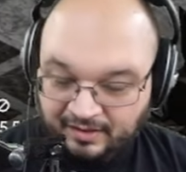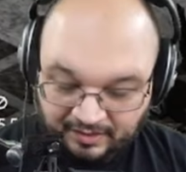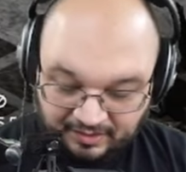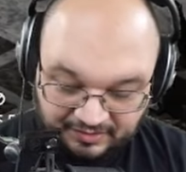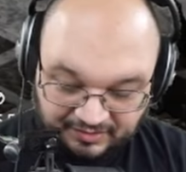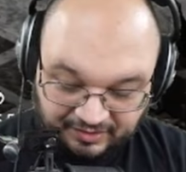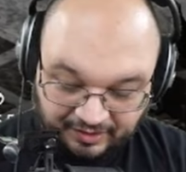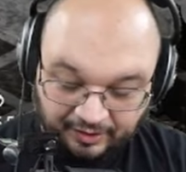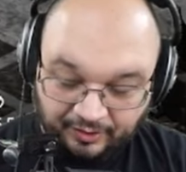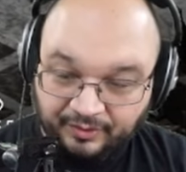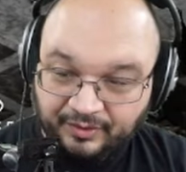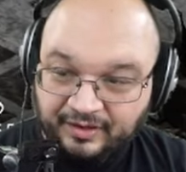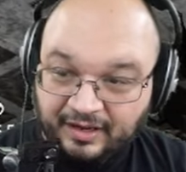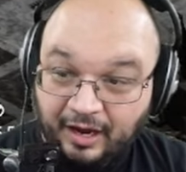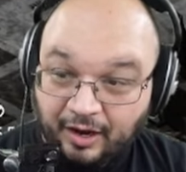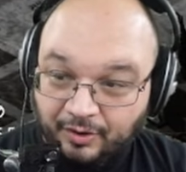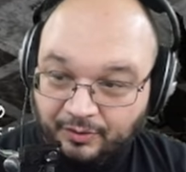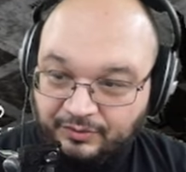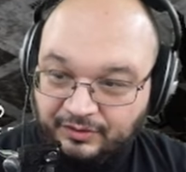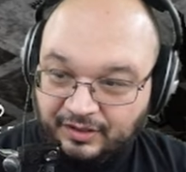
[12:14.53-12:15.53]
So,
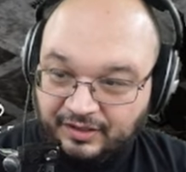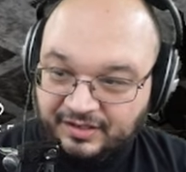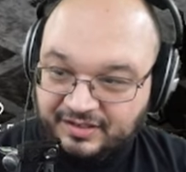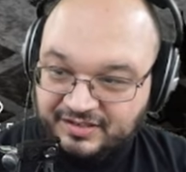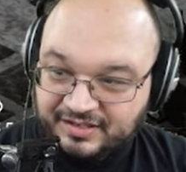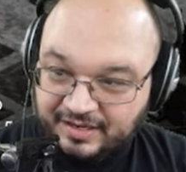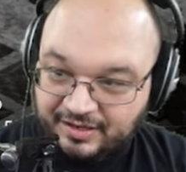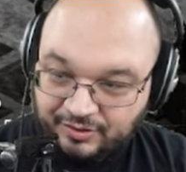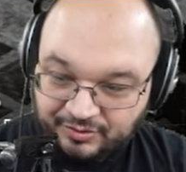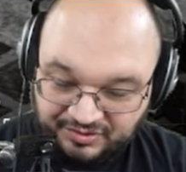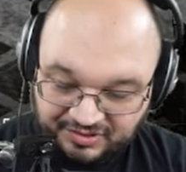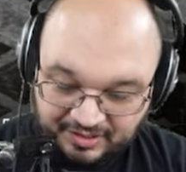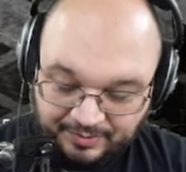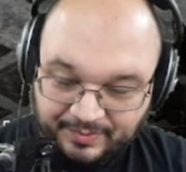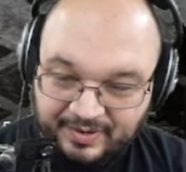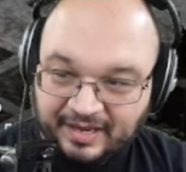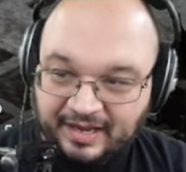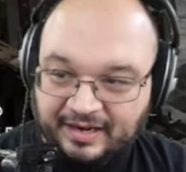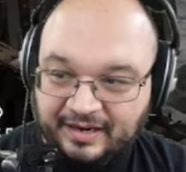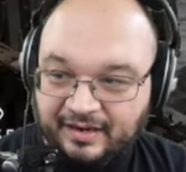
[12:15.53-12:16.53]
oh, look, see, you see,
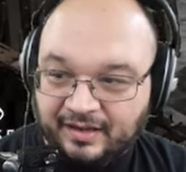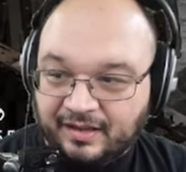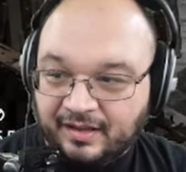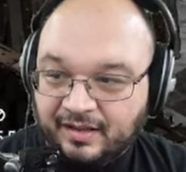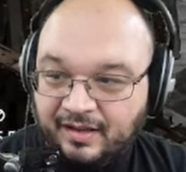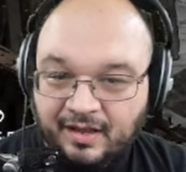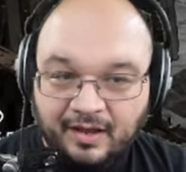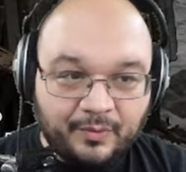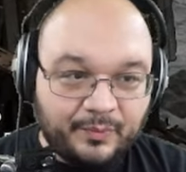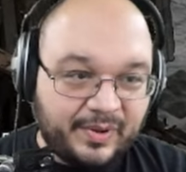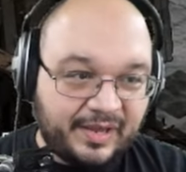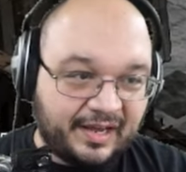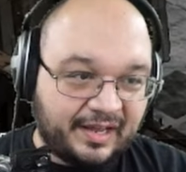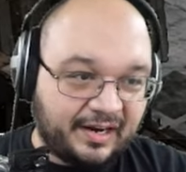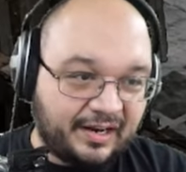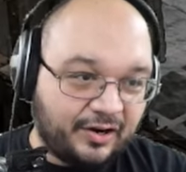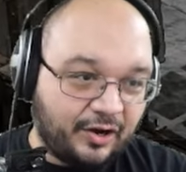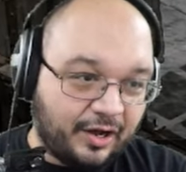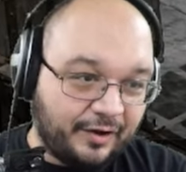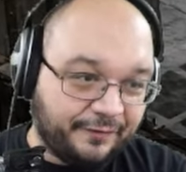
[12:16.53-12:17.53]
we got a, we got
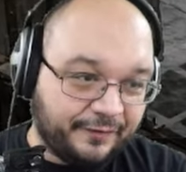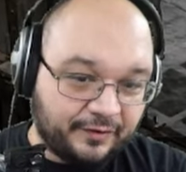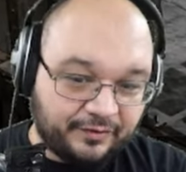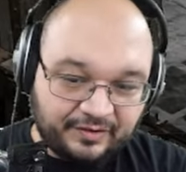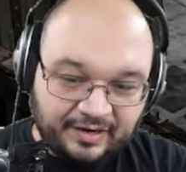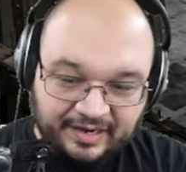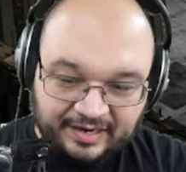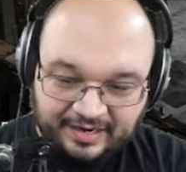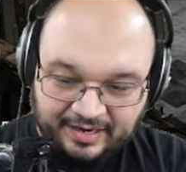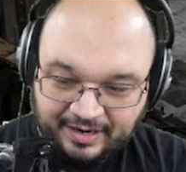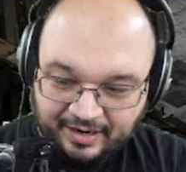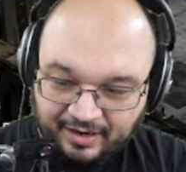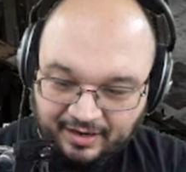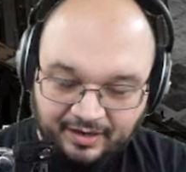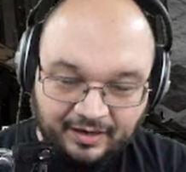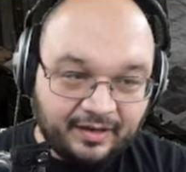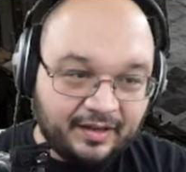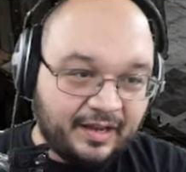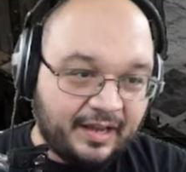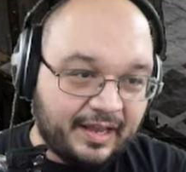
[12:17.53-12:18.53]
an offer right
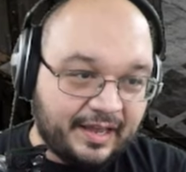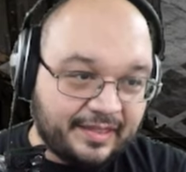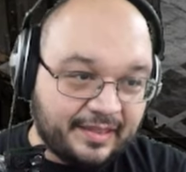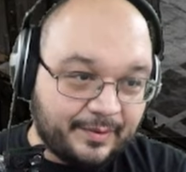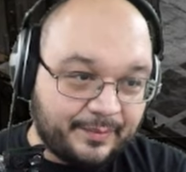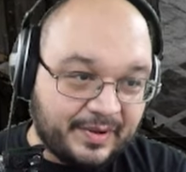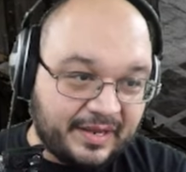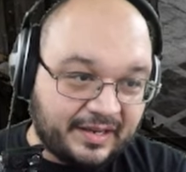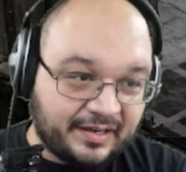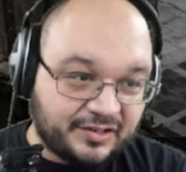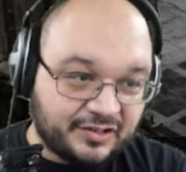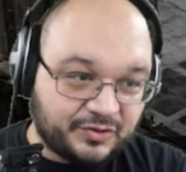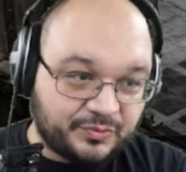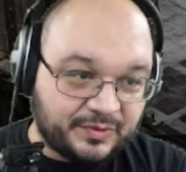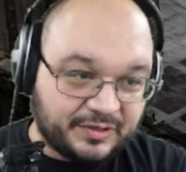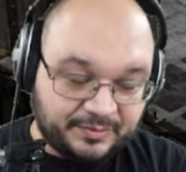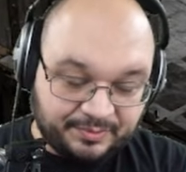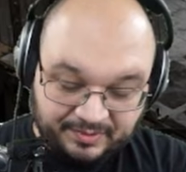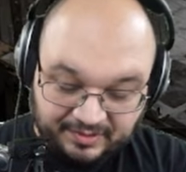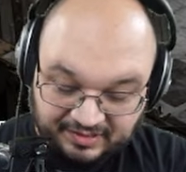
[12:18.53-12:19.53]
here. And then we can just
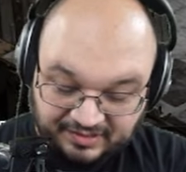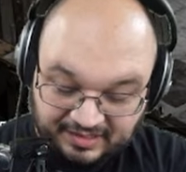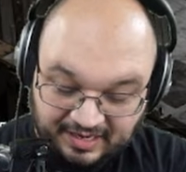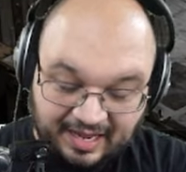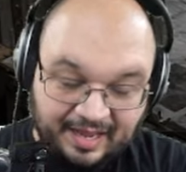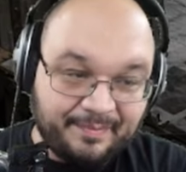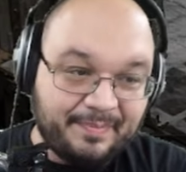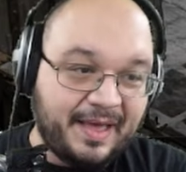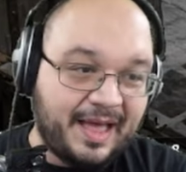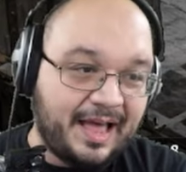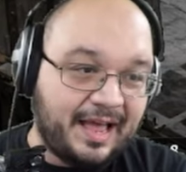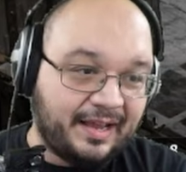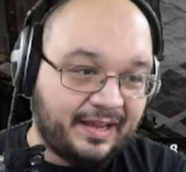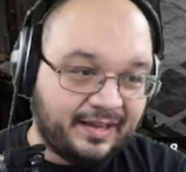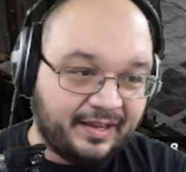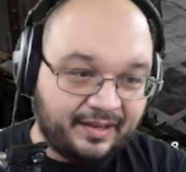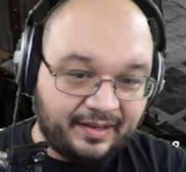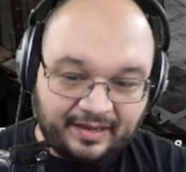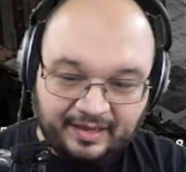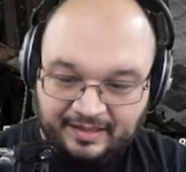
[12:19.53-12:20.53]
whisper this guy back
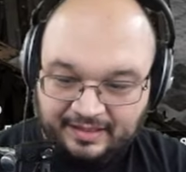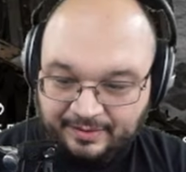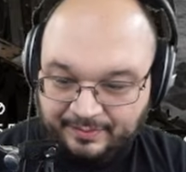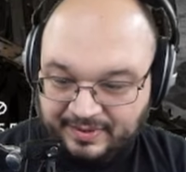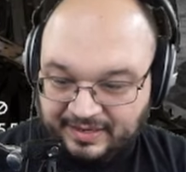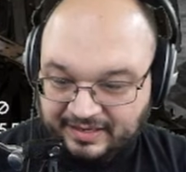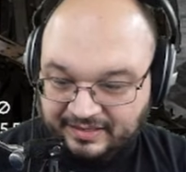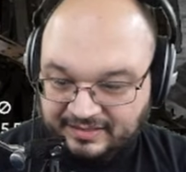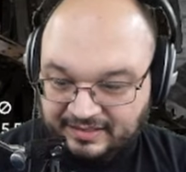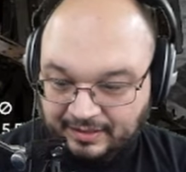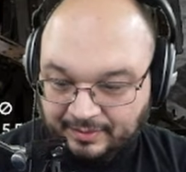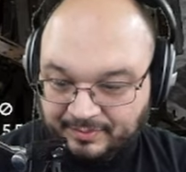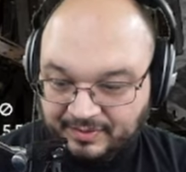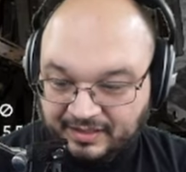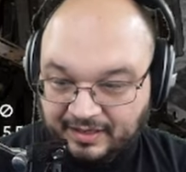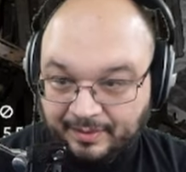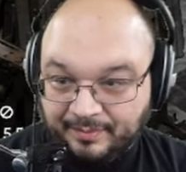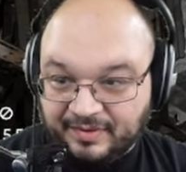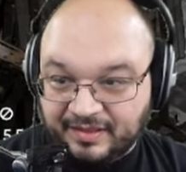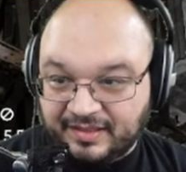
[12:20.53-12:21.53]
and then we can tell him to
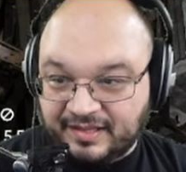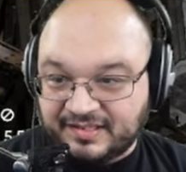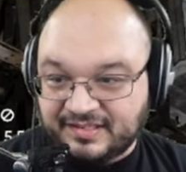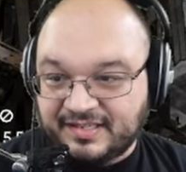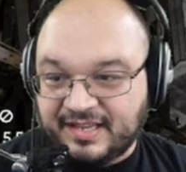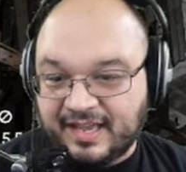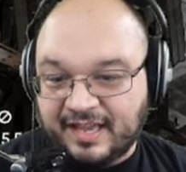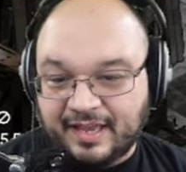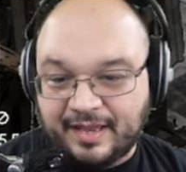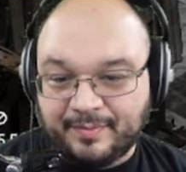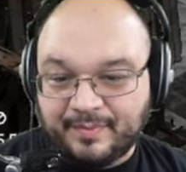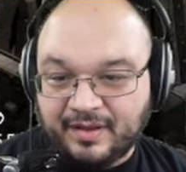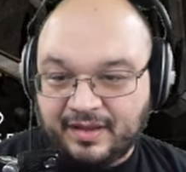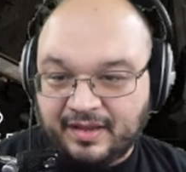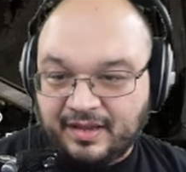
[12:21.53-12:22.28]
come to this game.